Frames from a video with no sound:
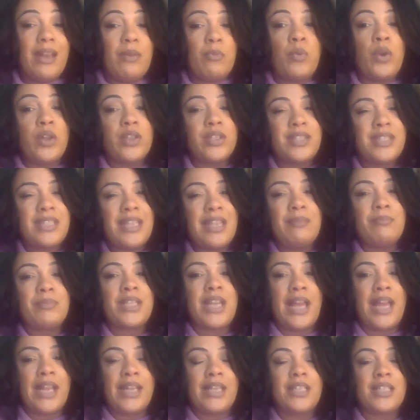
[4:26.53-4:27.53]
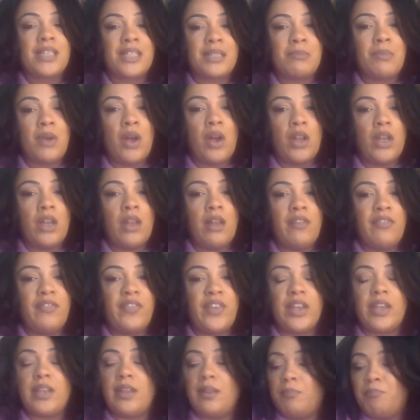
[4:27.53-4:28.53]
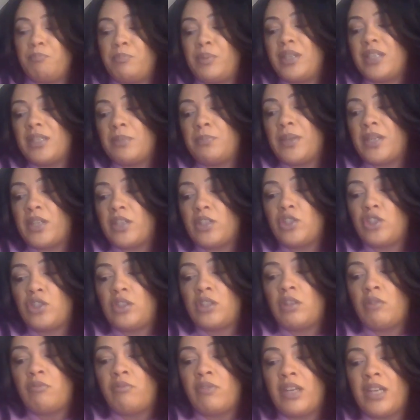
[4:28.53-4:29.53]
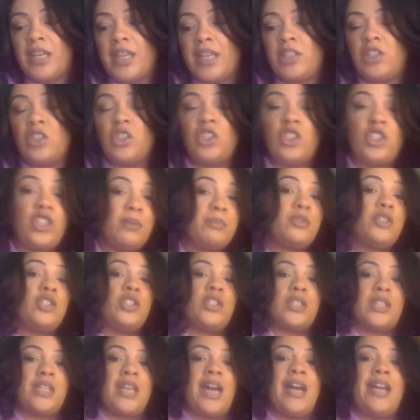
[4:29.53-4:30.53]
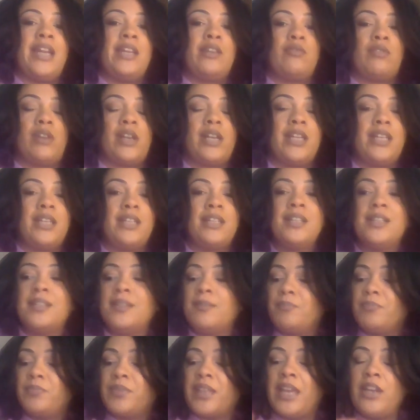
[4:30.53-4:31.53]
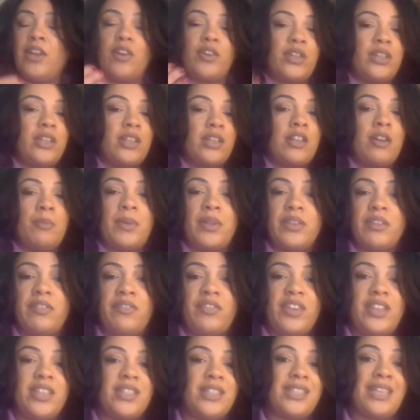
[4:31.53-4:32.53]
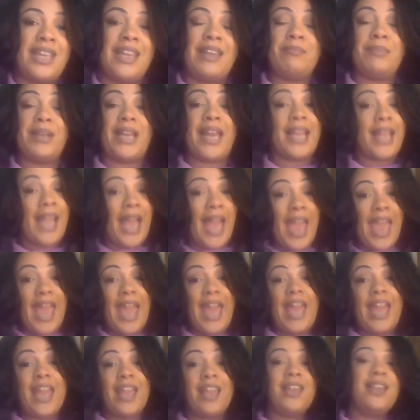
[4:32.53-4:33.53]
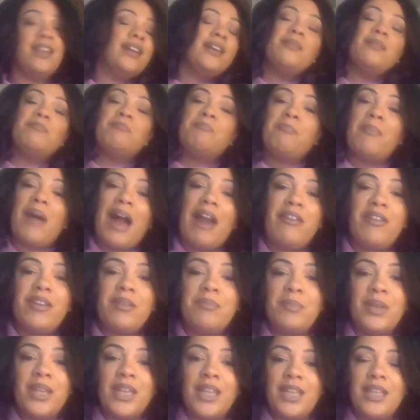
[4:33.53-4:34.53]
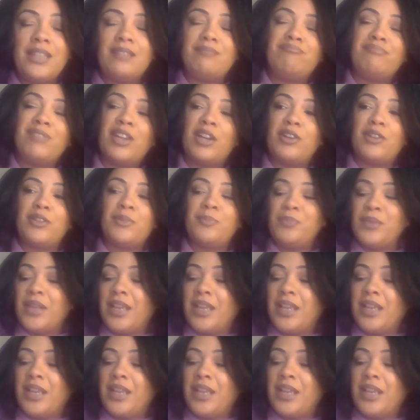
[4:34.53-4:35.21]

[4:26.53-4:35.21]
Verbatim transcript: what seems like a small offer, but it's because the relationship's just started, right? They're not going to come on the first date and be like, hey, marry me. No.